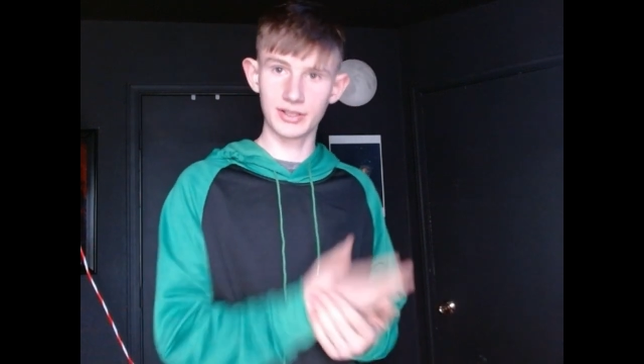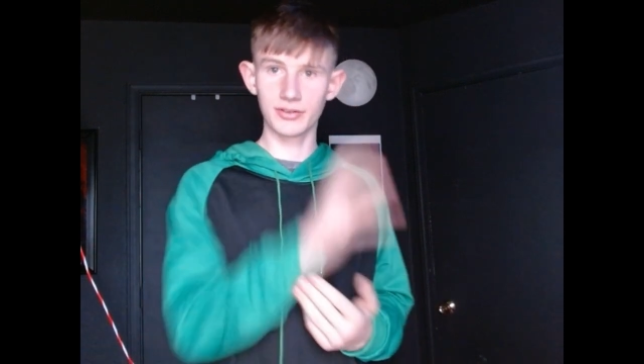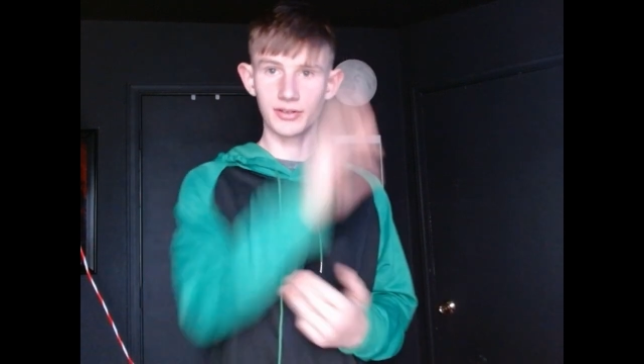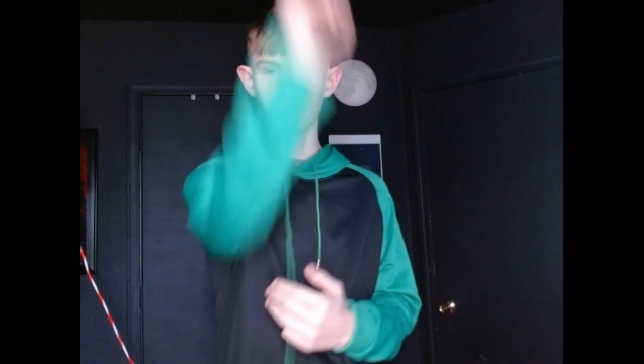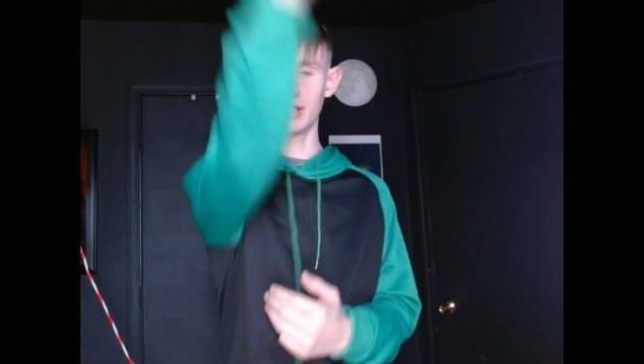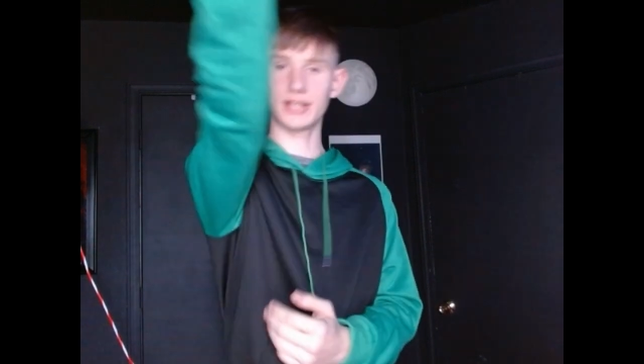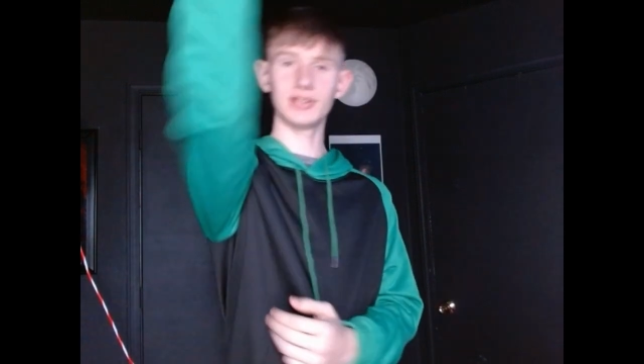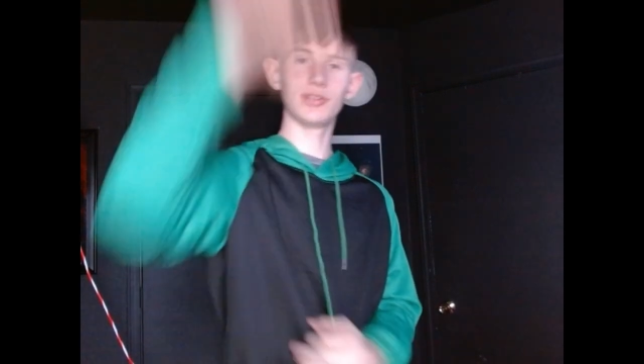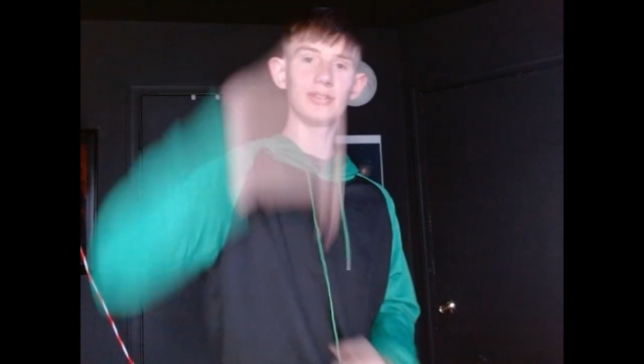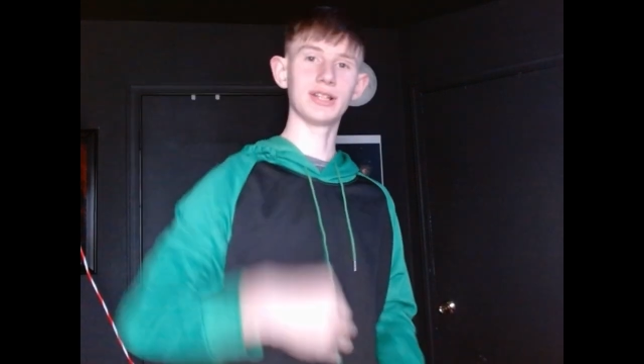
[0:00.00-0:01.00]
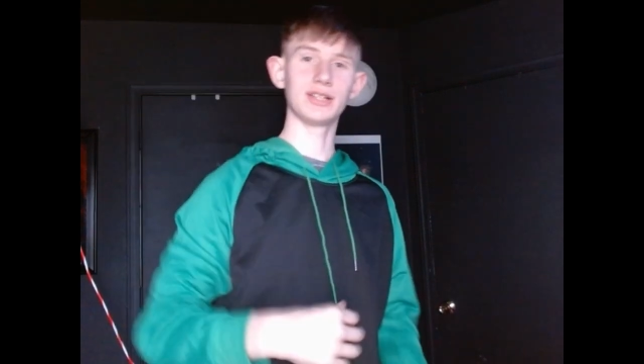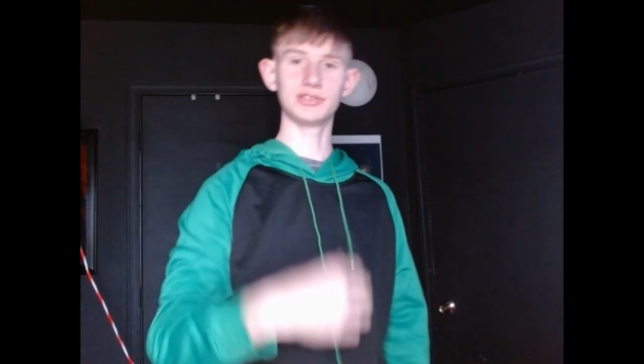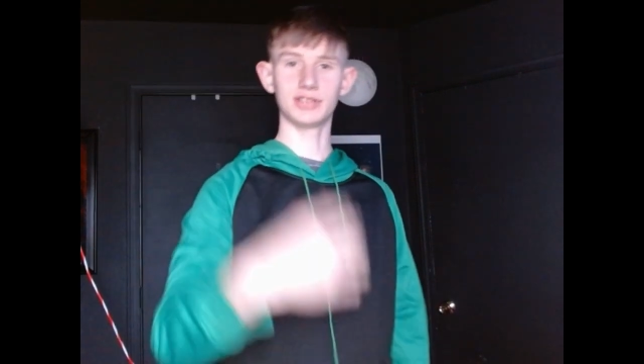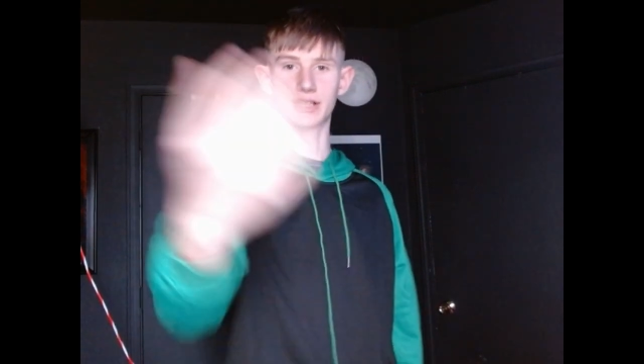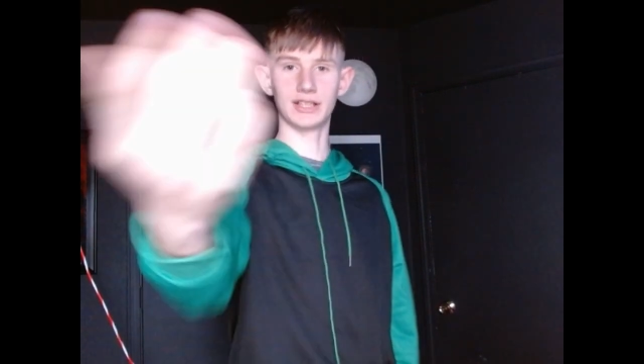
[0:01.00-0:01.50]
where he can do things
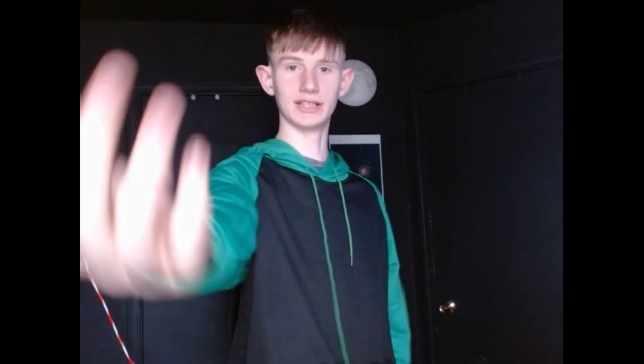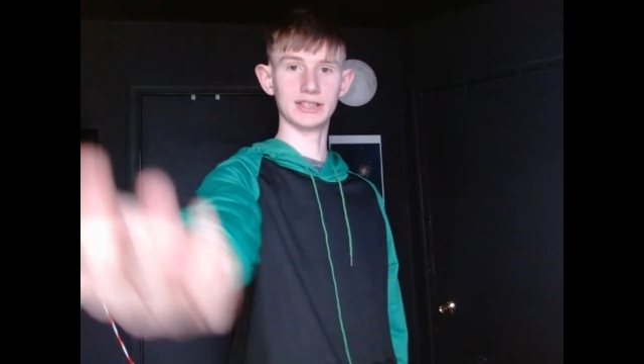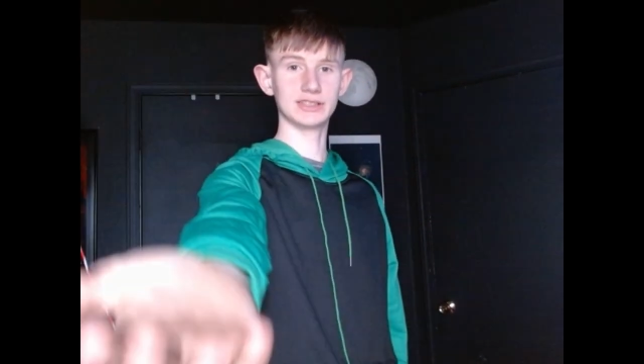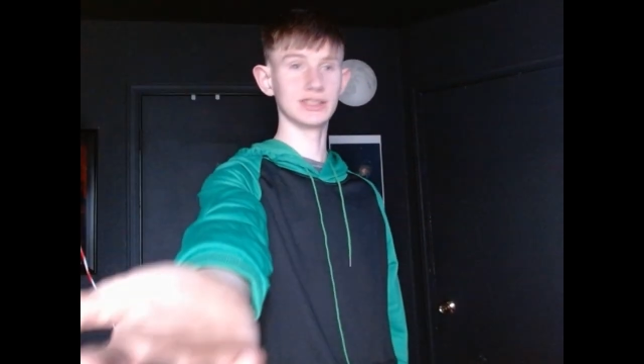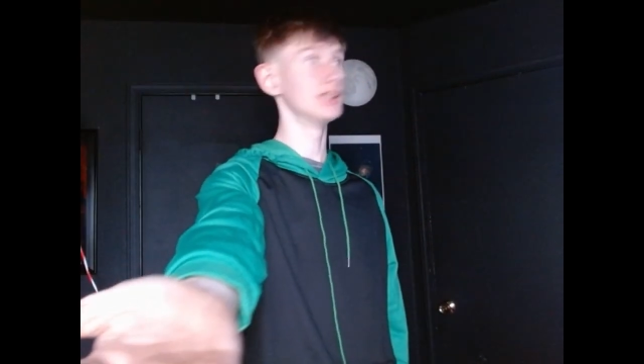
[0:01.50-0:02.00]
like this.